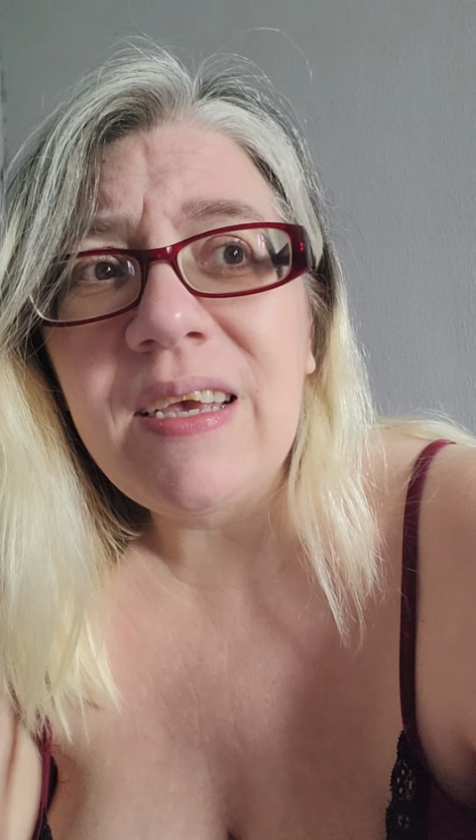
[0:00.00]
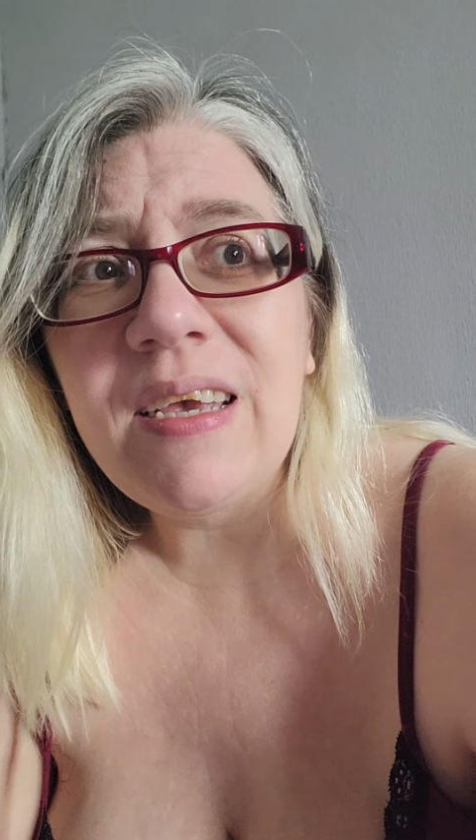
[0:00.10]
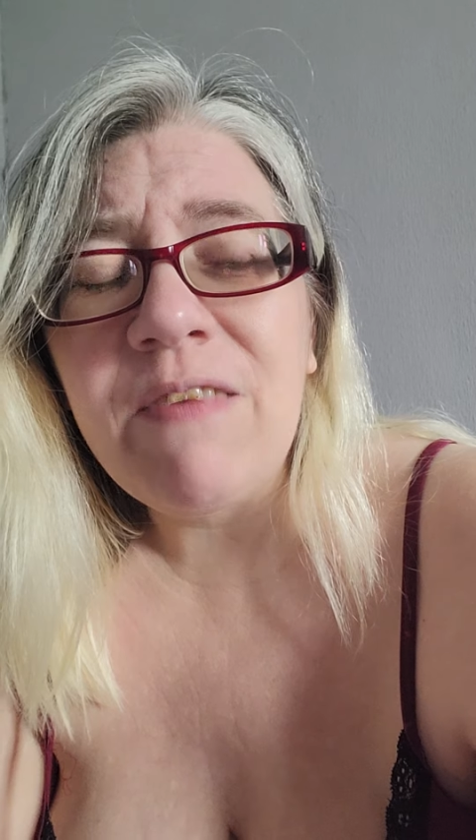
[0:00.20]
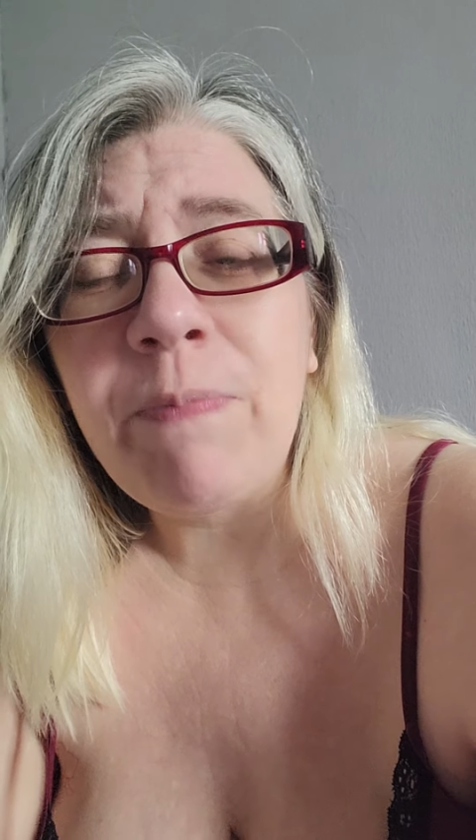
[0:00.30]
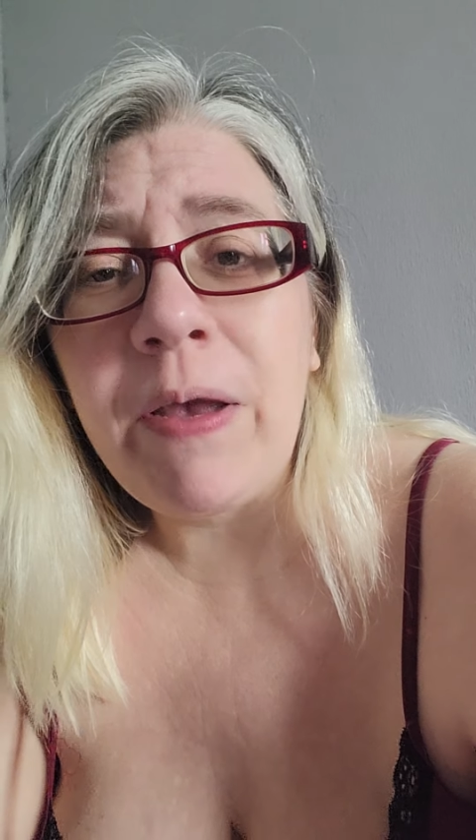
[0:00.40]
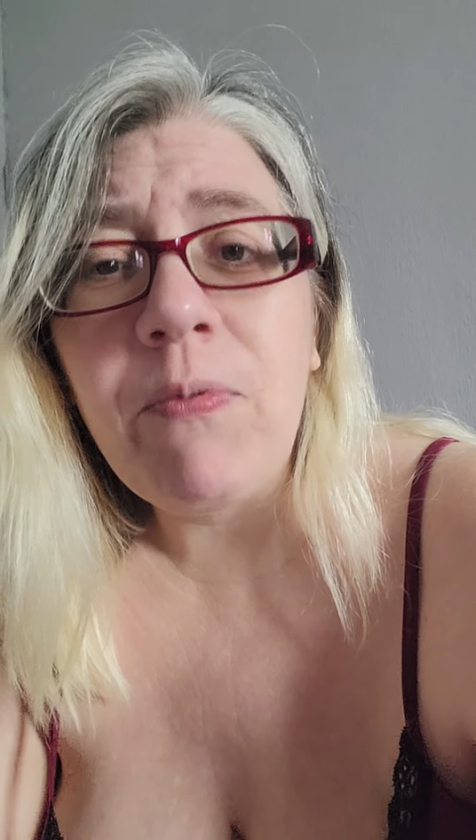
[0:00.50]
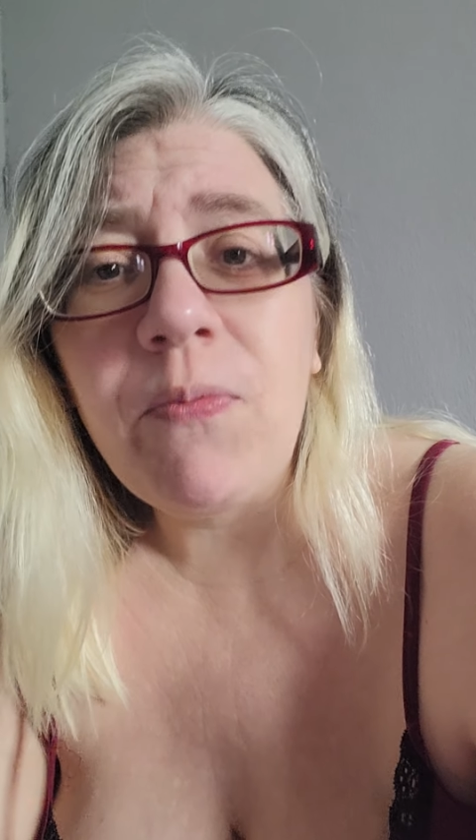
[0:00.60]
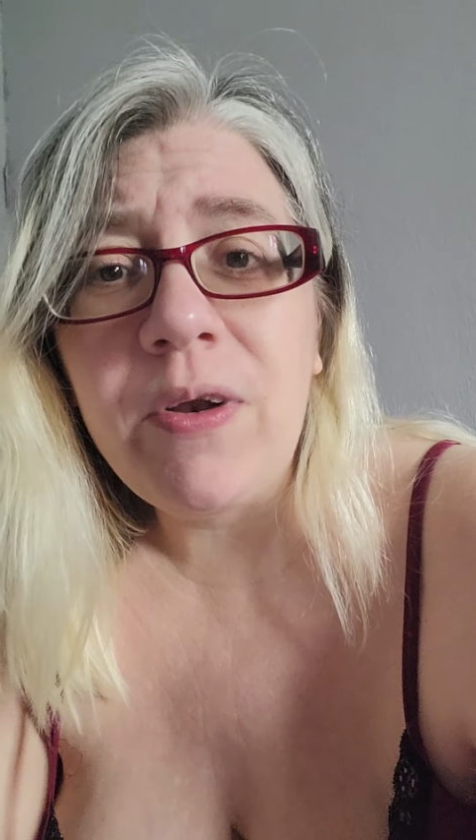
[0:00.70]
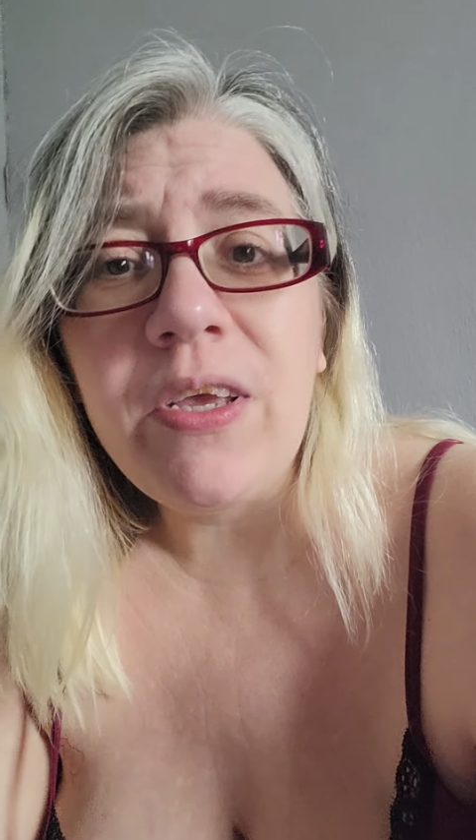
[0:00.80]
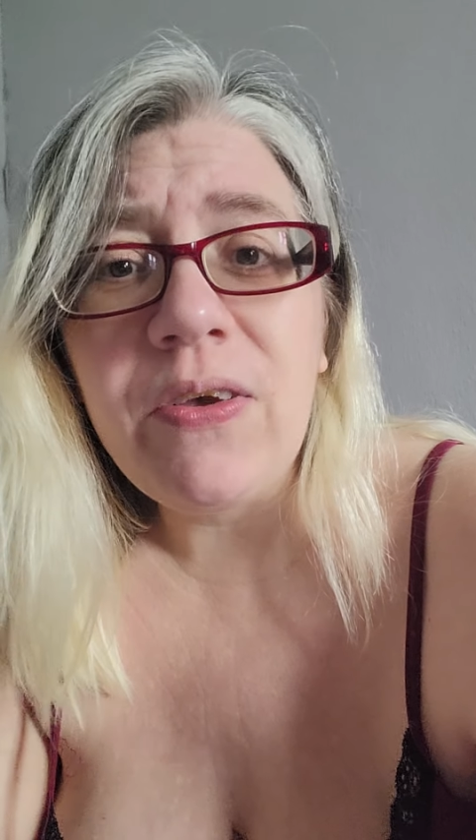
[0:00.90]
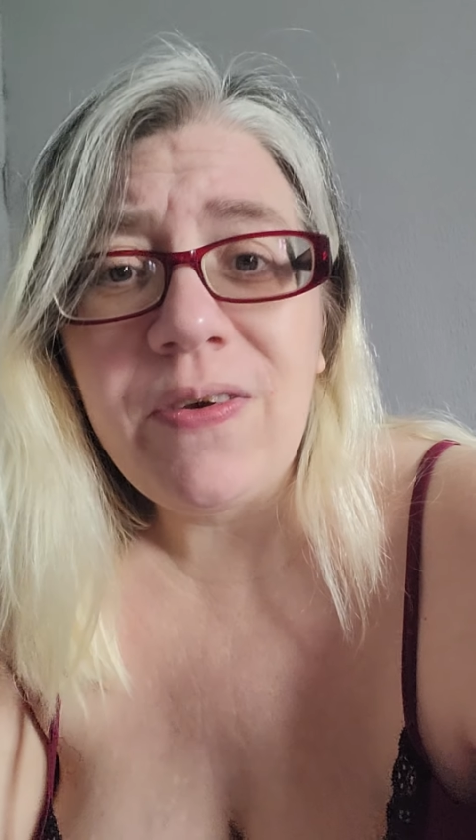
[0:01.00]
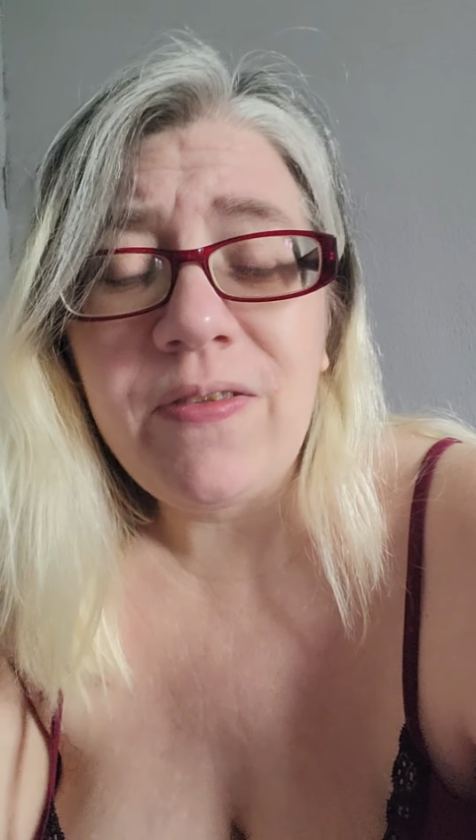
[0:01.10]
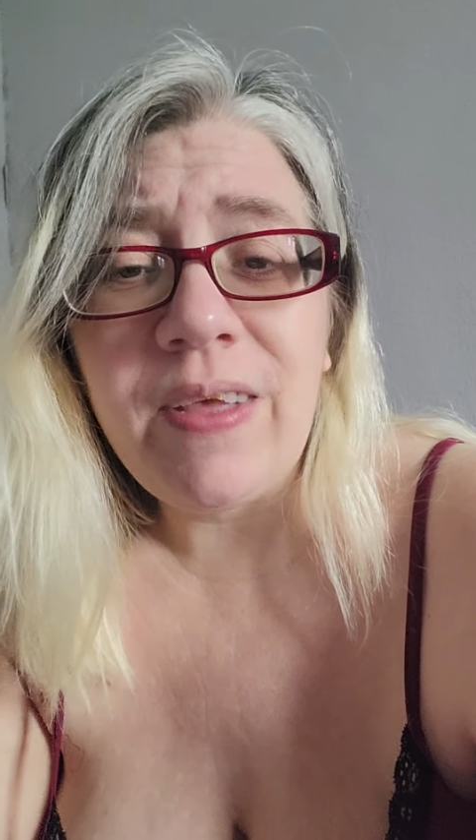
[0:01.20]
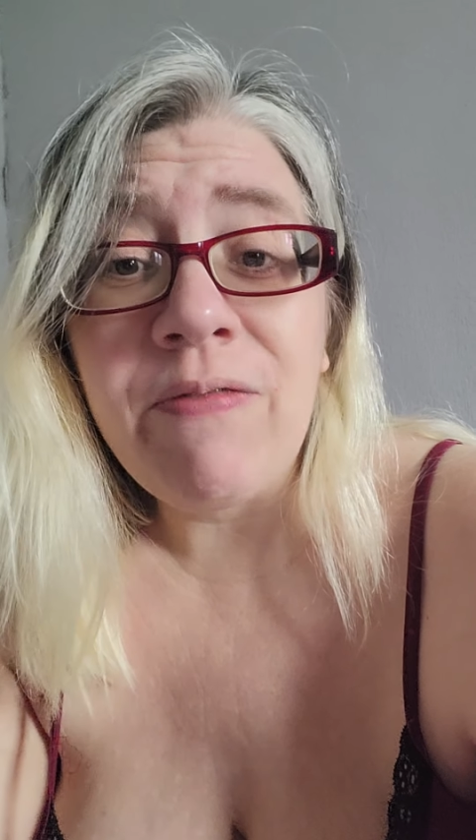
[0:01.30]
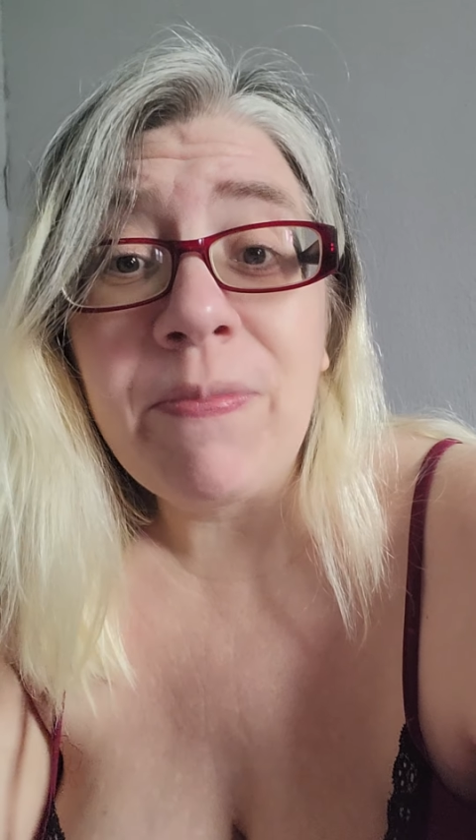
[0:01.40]
if people want to
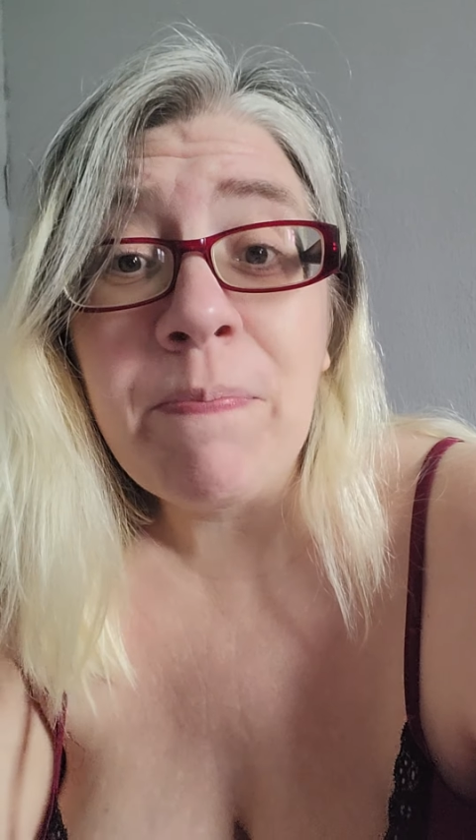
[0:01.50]
use, if